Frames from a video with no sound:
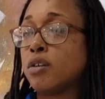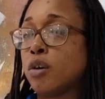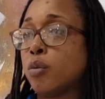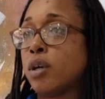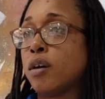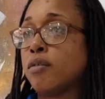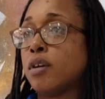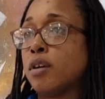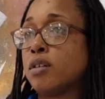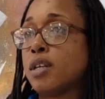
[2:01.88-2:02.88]
you know, we have
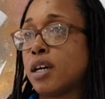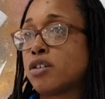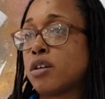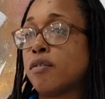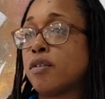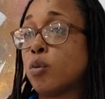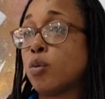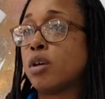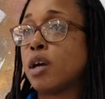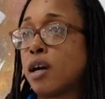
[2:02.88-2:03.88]
the texture of the
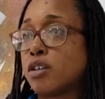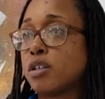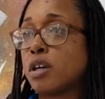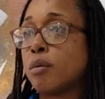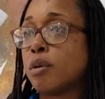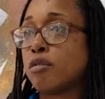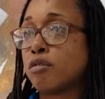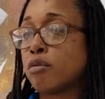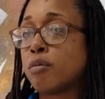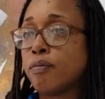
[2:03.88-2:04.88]
wood actually coming
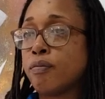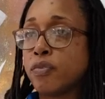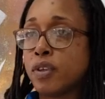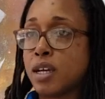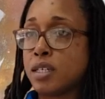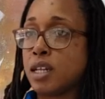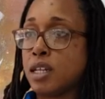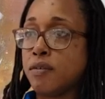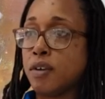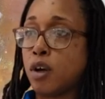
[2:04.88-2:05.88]
through as I
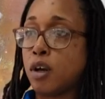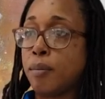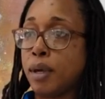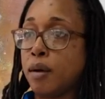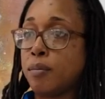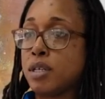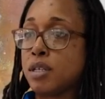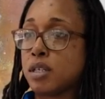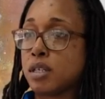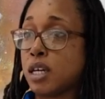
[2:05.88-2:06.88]
leave a lot of bare
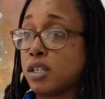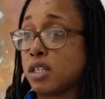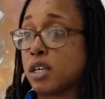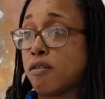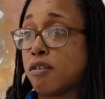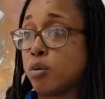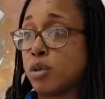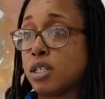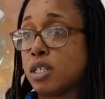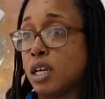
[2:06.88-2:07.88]
pieces and I just cover it
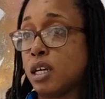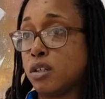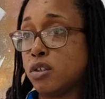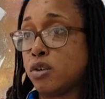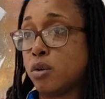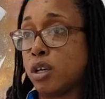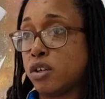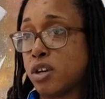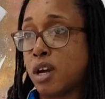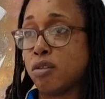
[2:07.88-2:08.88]
with stain so it can
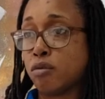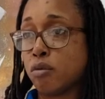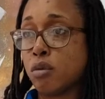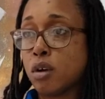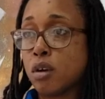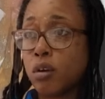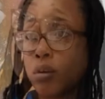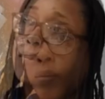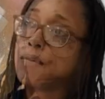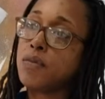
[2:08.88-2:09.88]
shine through.
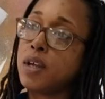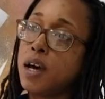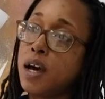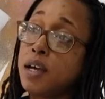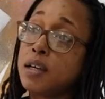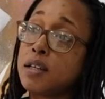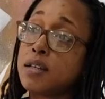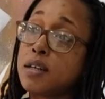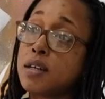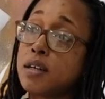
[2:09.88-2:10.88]
I
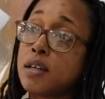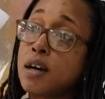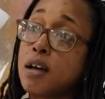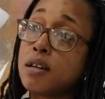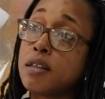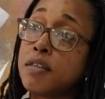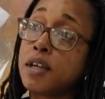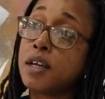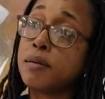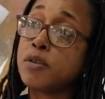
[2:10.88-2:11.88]
consider color
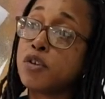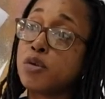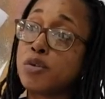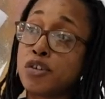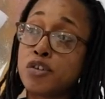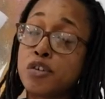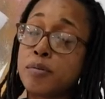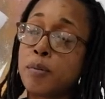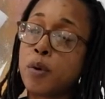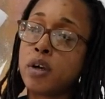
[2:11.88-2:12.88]
themes to a
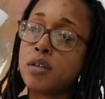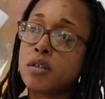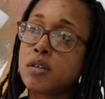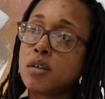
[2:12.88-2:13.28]
certain point,